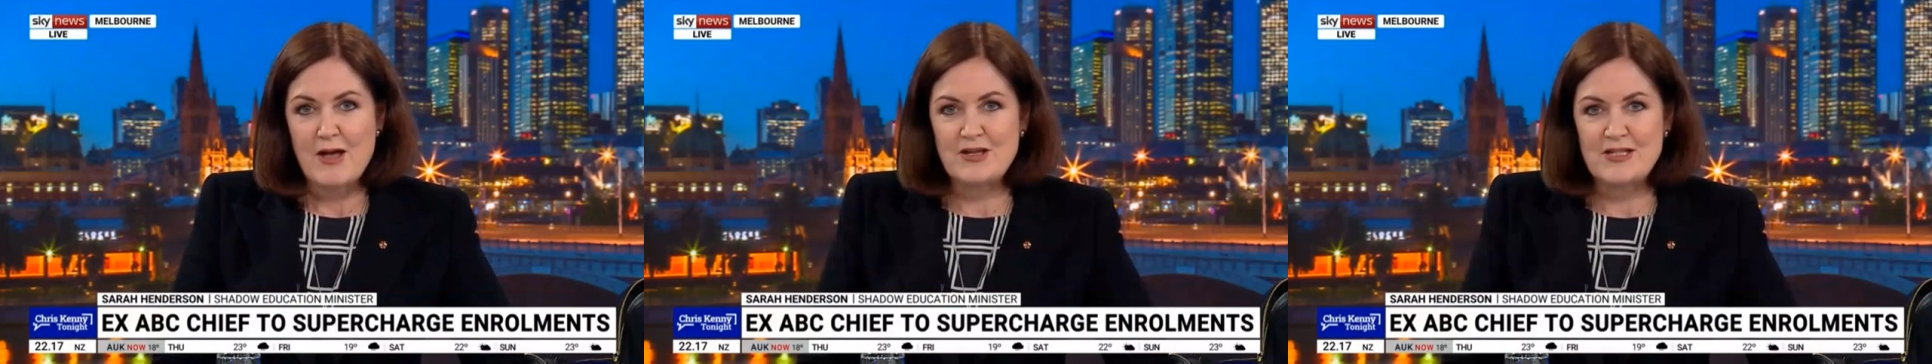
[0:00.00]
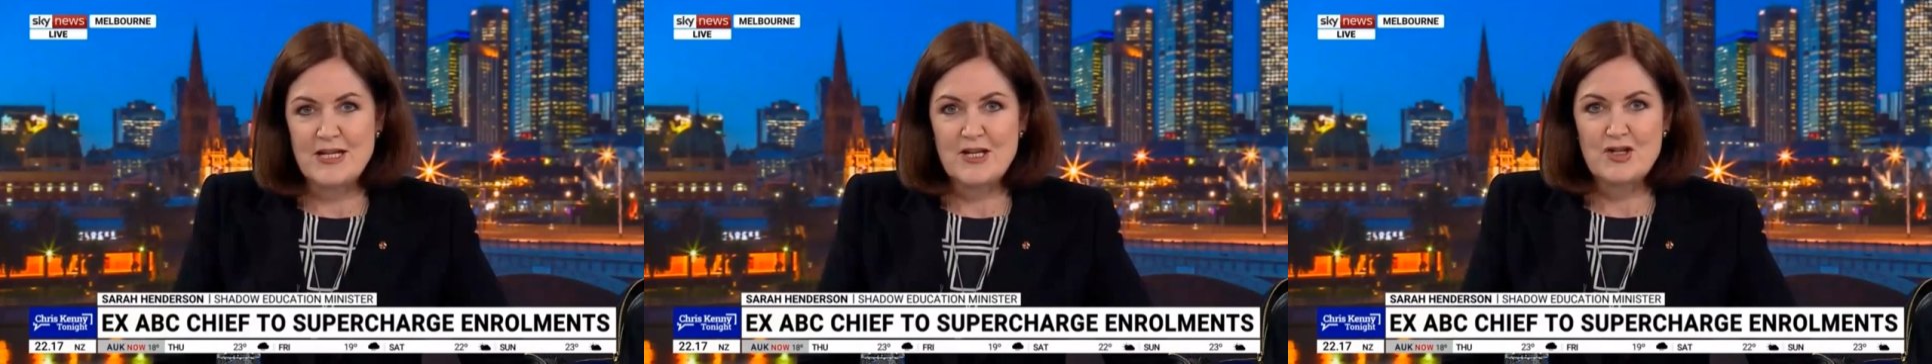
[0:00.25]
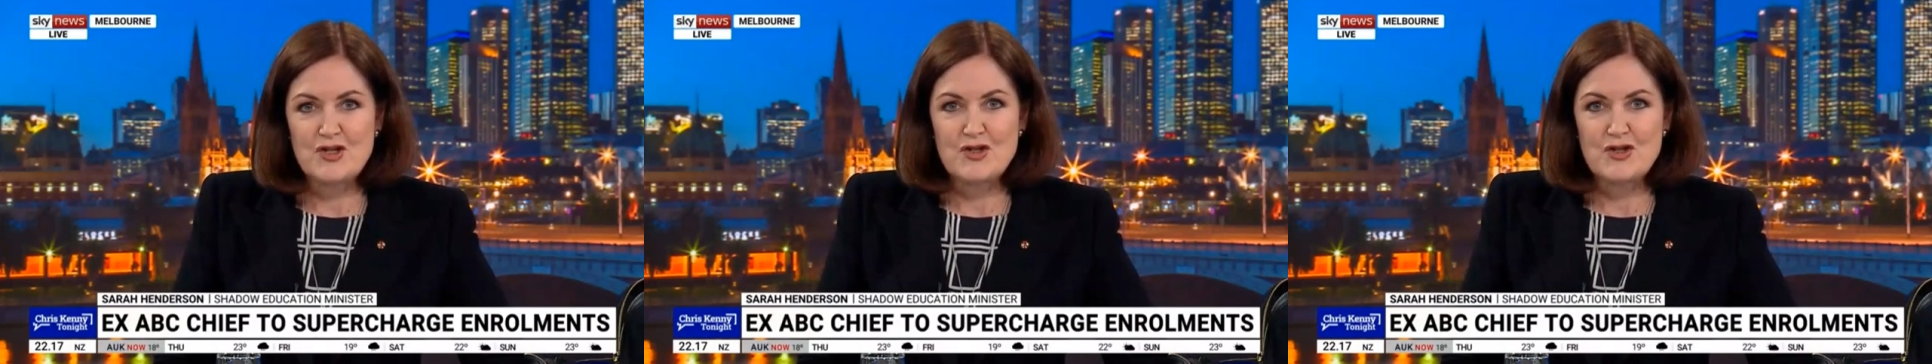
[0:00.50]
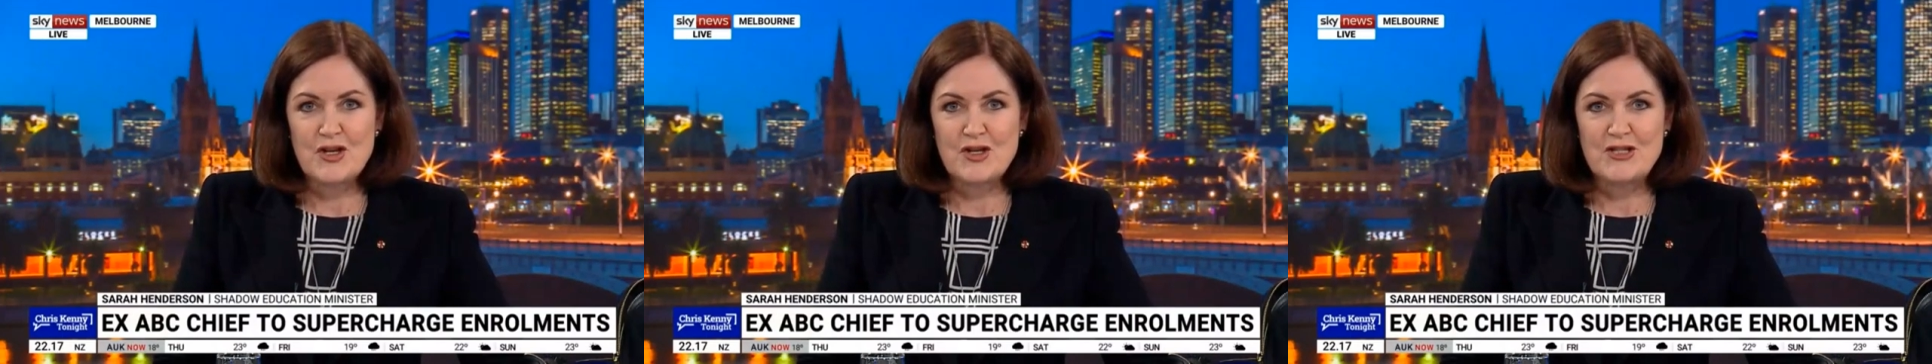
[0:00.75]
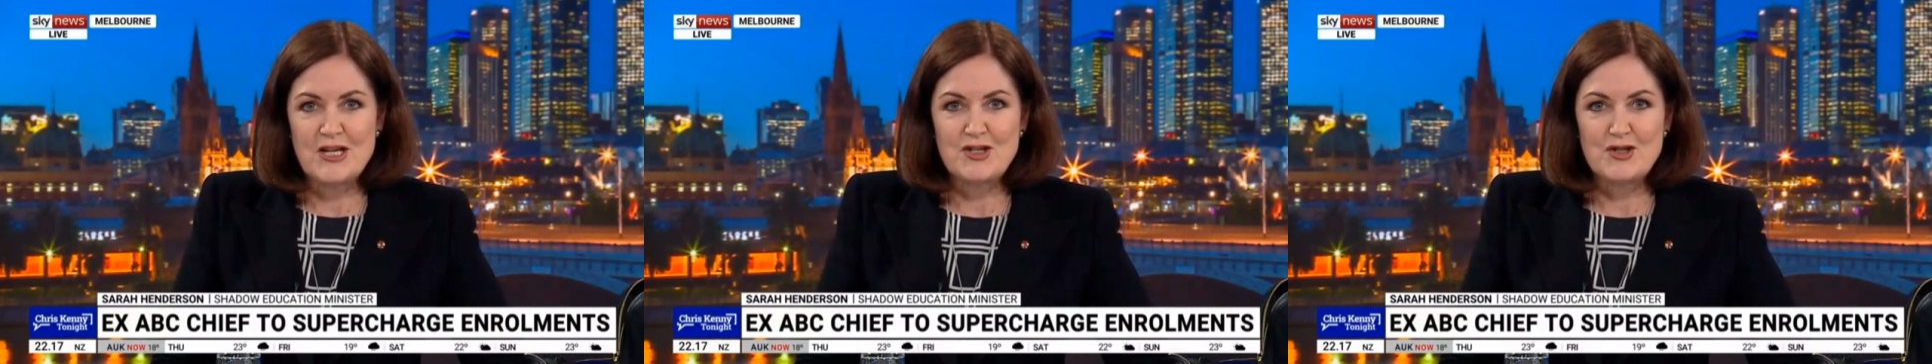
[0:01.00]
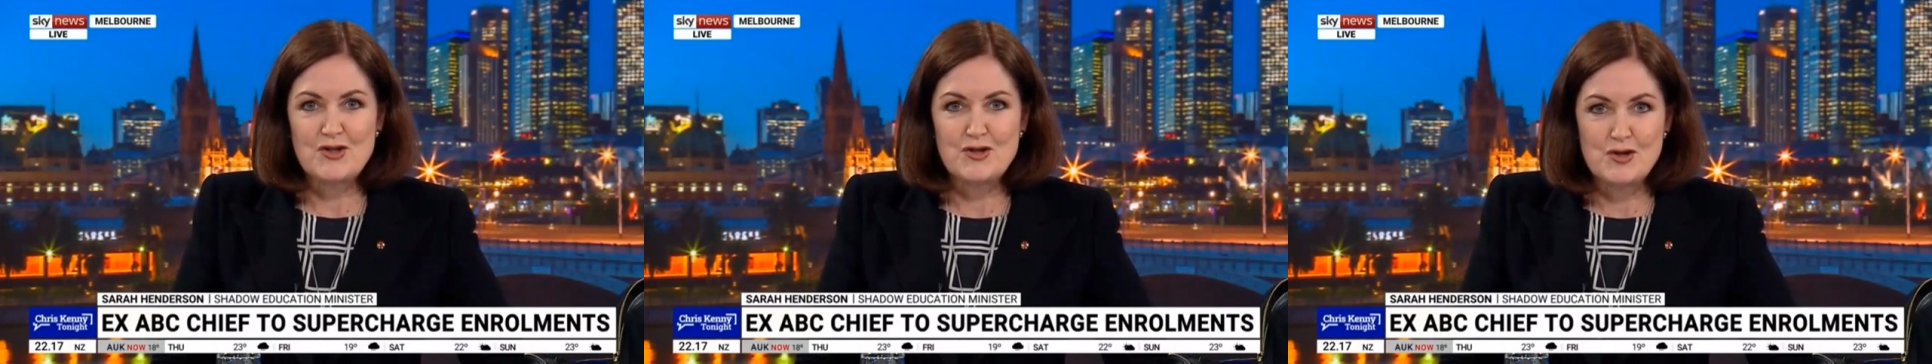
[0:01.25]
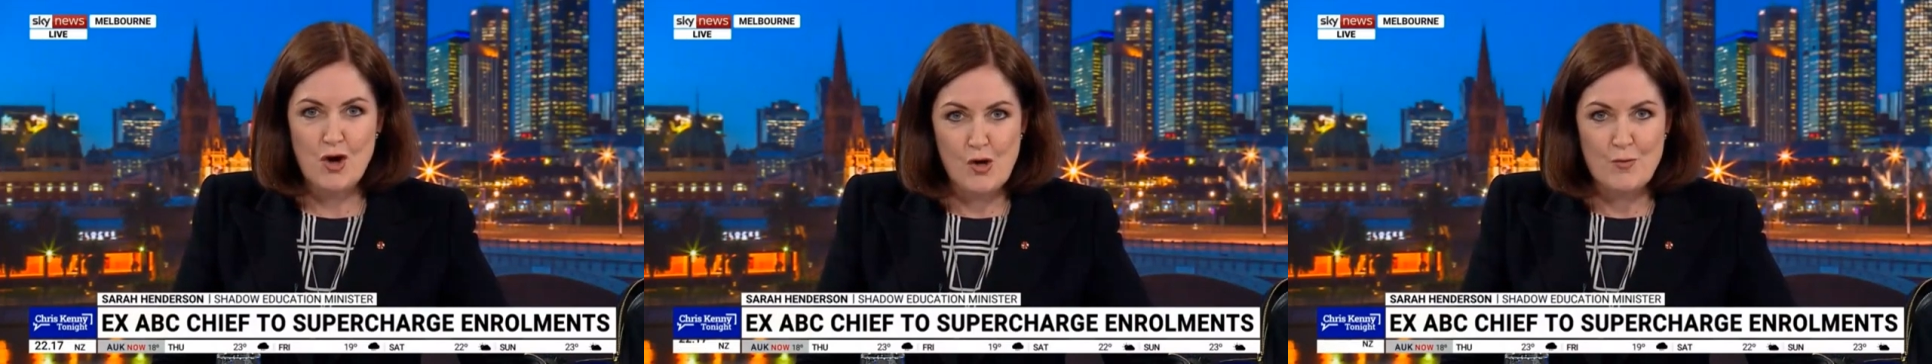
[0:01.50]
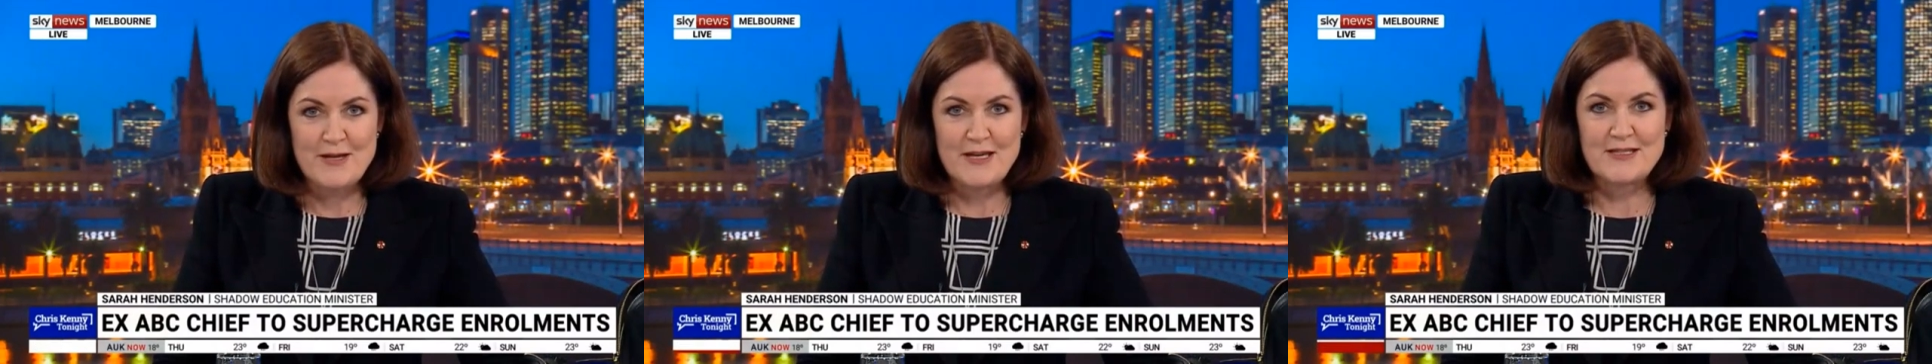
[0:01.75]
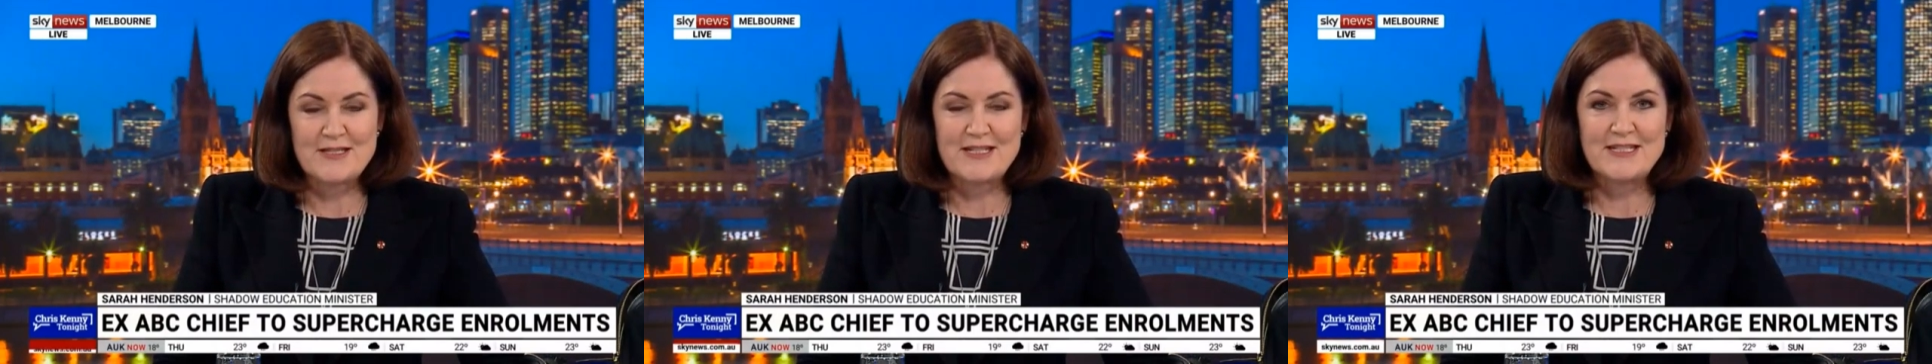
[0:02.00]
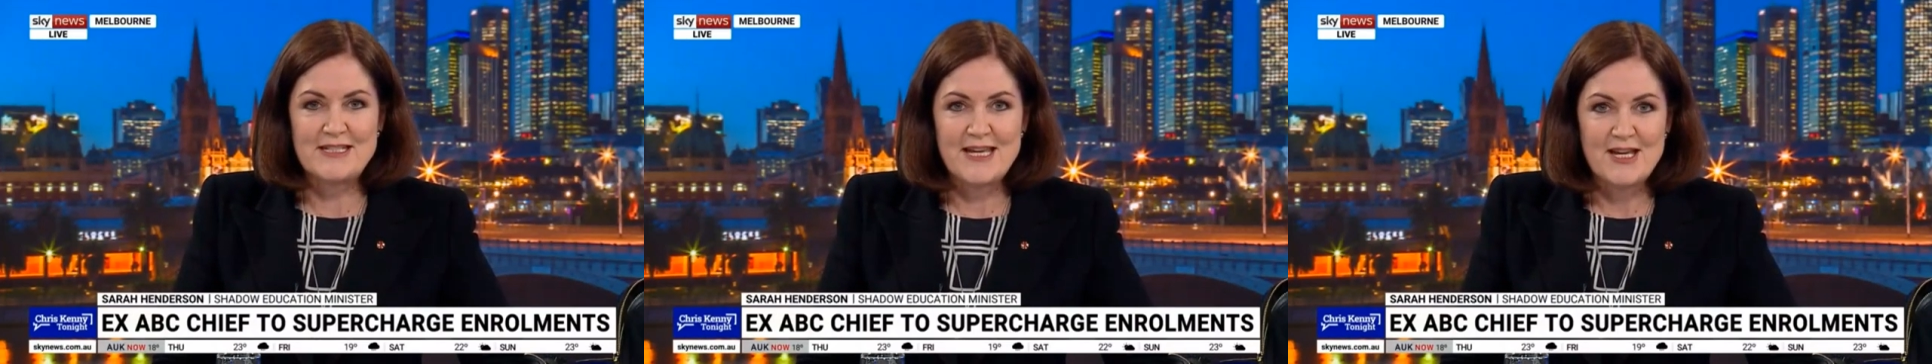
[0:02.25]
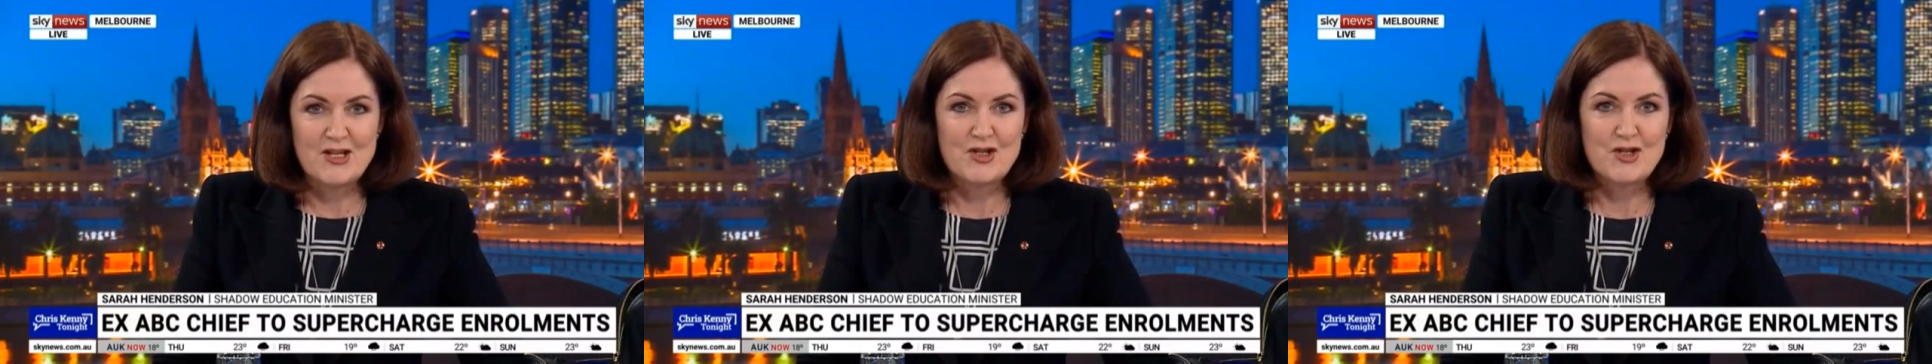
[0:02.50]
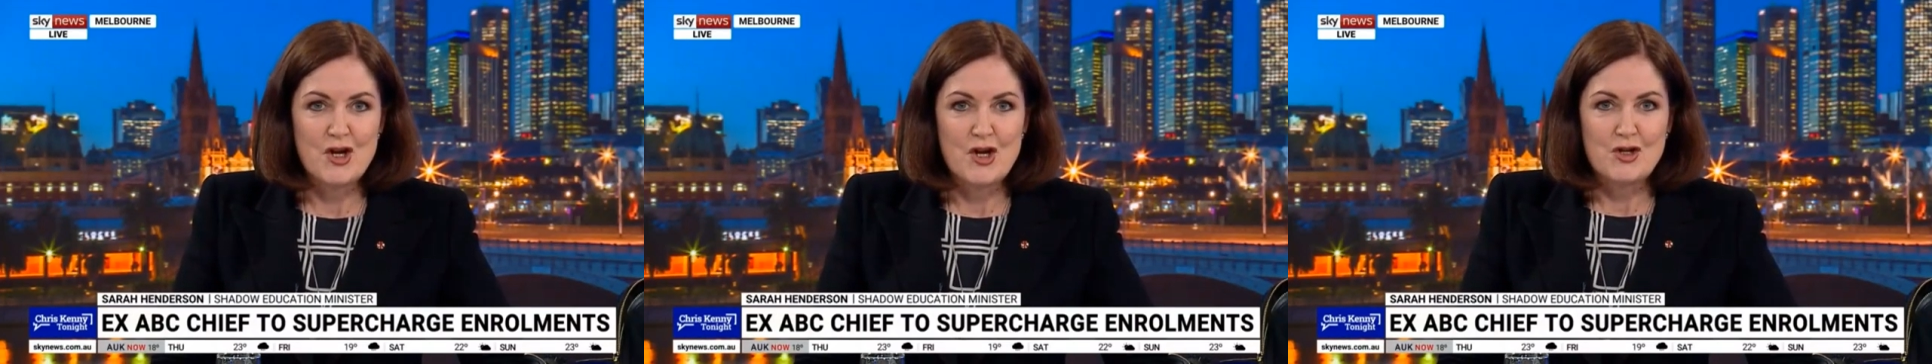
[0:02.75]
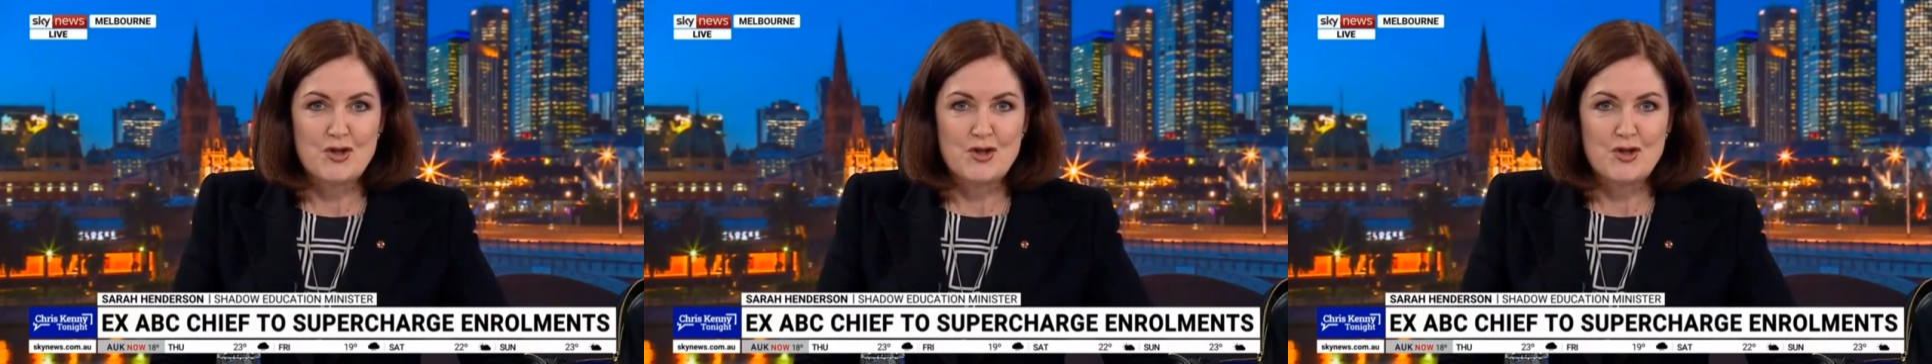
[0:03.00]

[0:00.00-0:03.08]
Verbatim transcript: uh, teachers, a teacher's job is to teach